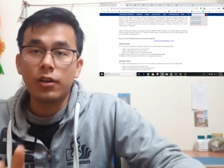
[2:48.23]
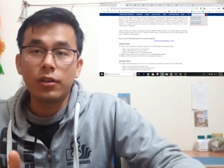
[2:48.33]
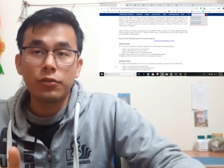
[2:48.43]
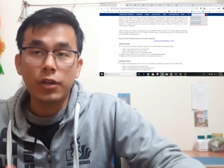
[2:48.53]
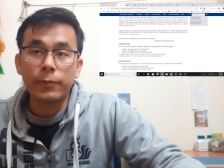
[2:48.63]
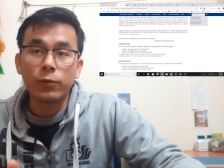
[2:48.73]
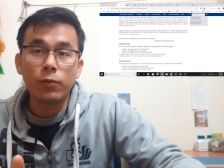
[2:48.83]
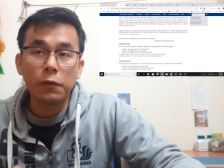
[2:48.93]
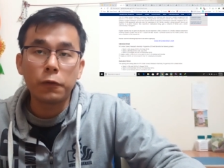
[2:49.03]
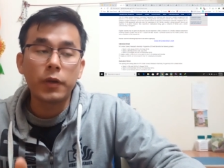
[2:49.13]
you have to
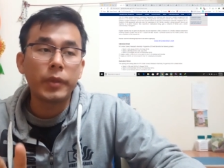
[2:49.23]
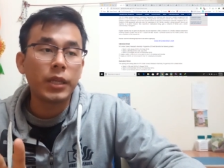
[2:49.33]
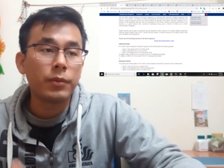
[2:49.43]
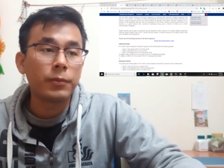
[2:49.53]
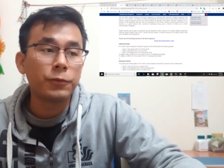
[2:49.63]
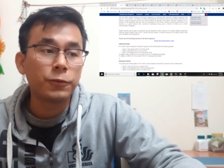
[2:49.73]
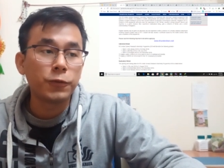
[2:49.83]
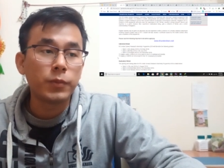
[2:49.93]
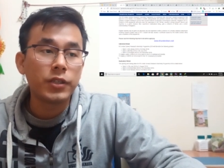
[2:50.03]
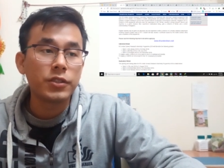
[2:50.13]
work for a minimum of
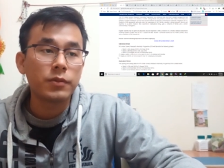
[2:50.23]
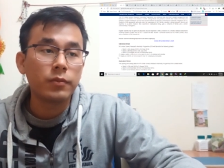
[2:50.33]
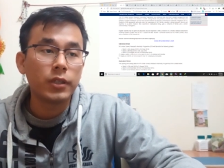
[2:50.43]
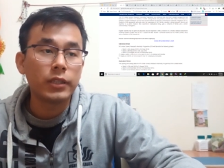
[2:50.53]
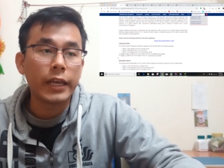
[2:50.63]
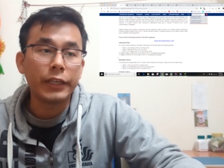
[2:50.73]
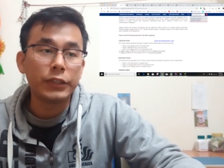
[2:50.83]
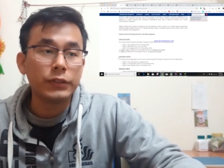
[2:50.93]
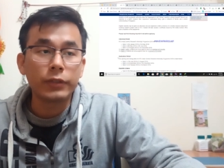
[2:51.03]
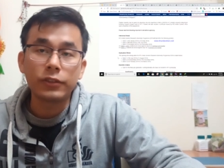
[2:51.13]
2 months, but
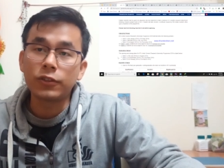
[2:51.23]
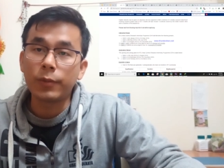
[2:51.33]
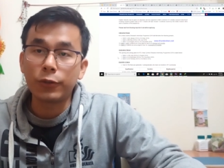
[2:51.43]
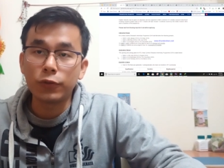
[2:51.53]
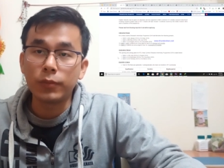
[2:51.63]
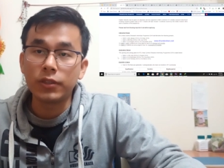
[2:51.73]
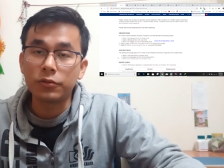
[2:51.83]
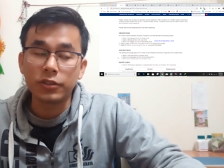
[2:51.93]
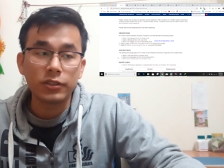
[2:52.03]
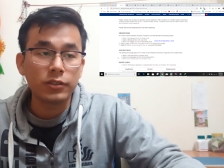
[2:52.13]
like you can stop at 2
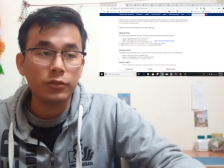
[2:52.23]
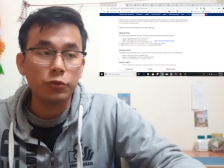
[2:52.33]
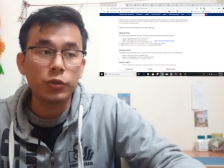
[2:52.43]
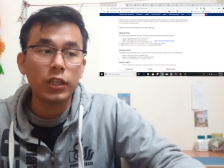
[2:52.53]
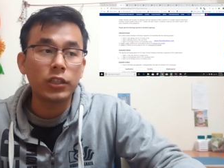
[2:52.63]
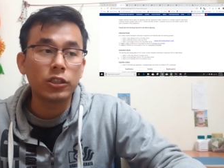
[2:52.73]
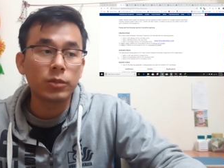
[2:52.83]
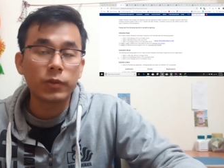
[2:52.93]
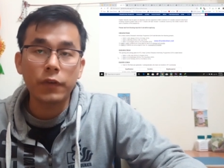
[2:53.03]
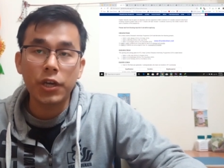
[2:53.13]
months, which is usually the
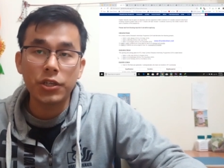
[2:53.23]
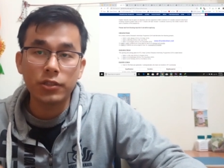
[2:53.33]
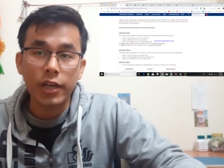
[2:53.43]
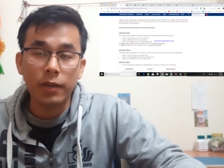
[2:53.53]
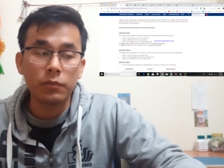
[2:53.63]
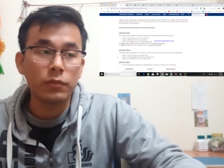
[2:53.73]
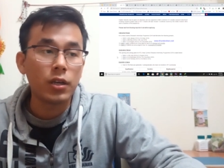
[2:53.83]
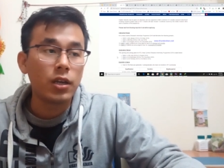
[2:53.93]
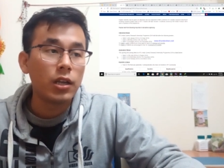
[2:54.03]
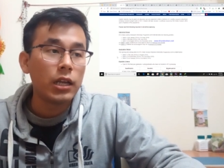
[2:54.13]
summer vacation time.
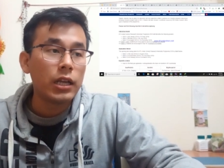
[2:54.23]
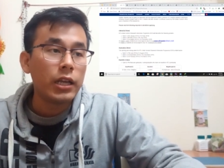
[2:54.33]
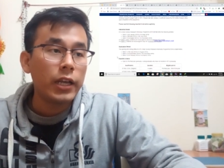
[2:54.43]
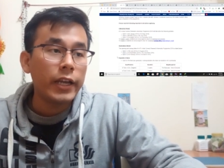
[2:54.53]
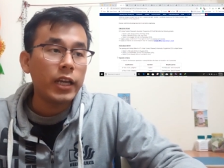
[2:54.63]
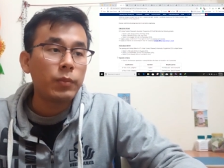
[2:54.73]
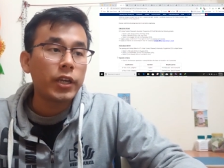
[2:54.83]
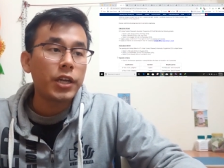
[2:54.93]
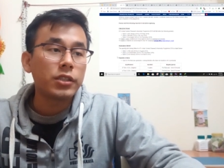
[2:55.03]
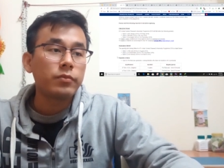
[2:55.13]

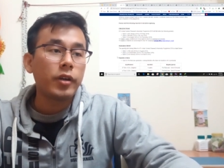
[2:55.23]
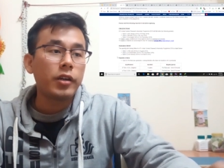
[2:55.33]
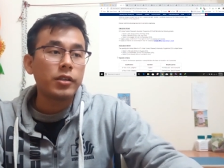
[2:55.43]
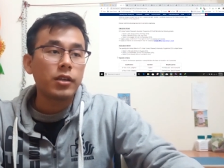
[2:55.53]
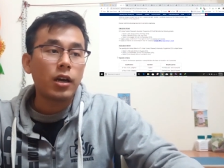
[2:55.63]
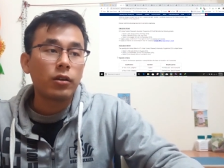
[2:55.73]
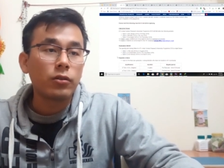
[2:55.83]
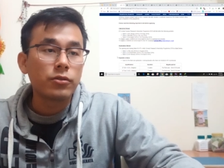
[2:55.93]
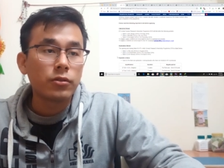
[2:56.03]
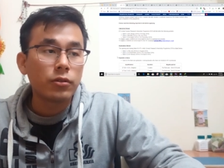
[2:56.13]
Application period are
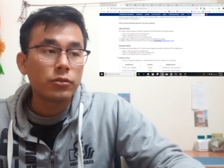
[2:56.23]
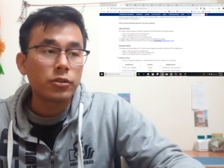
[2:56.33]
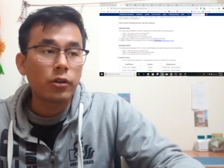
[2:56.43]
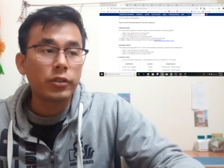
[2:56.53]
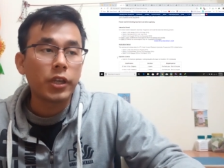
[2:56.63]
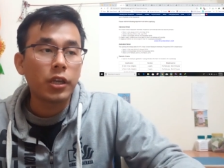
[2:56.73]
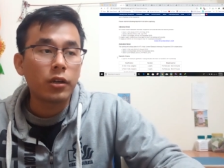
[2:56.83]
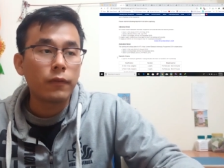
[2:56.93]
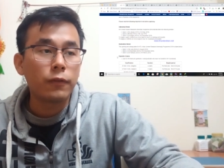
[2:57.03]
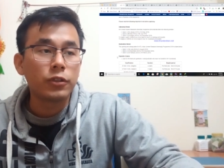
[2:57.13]
also throughout the
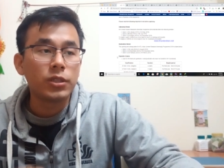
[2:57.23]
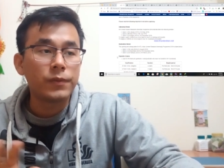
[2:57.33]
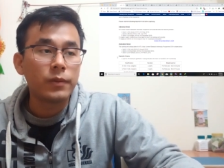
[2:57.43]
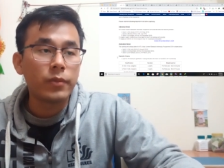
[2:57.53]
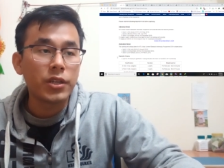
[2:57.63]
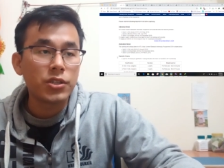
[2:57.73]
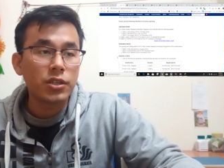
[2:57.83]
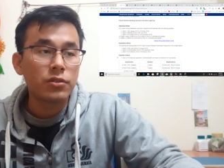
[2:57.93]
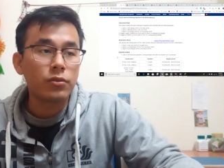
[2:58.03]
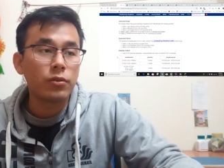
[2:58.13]
year for the different
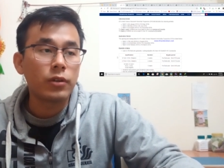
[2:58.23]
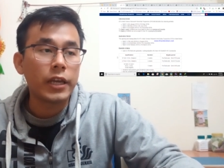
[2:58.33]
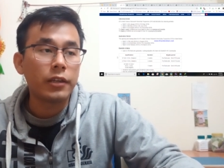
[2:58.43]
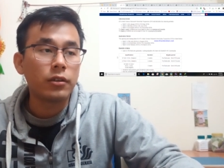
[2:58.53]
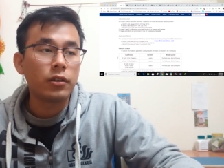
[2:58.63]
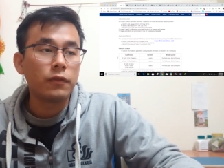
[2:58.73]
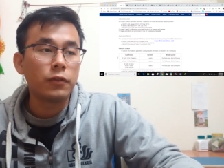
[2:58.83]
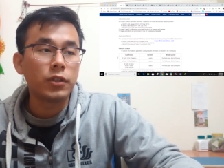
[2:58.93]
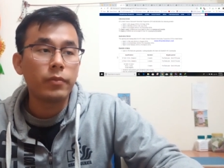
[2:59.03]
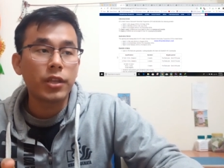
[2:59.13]
batches. So like
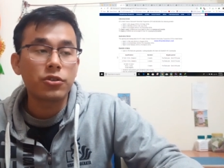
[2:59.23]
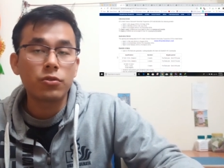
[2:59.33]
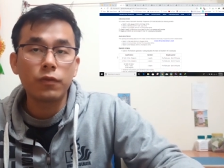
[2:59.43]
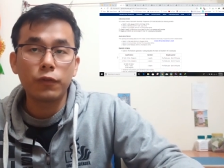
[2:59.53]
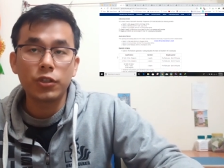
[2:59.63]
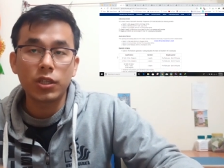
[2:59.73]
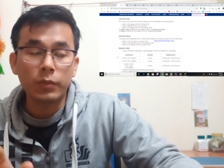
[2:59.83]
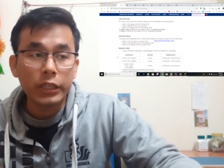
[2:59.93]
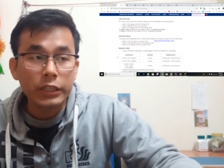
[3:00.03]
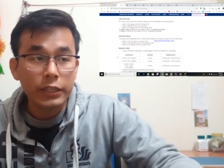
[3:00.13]
for the batch 2 for the
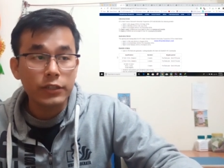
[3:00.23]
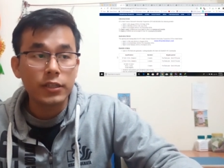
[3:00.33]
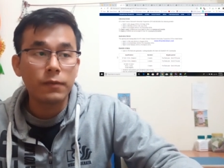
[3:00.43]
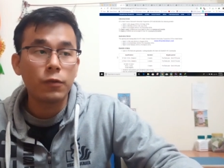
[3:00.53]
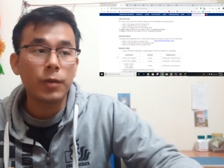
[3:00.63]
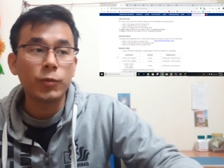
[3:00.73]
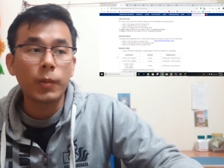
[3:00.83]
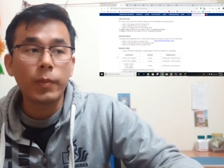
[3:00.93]
summer intensive, you have to